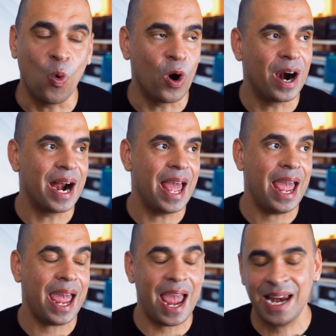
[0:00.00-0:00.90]
or
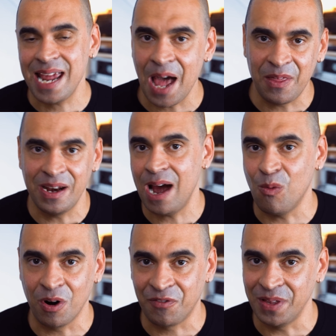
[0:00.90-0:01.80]
any other
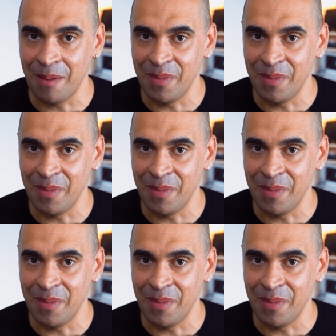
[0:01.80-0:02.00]
network for that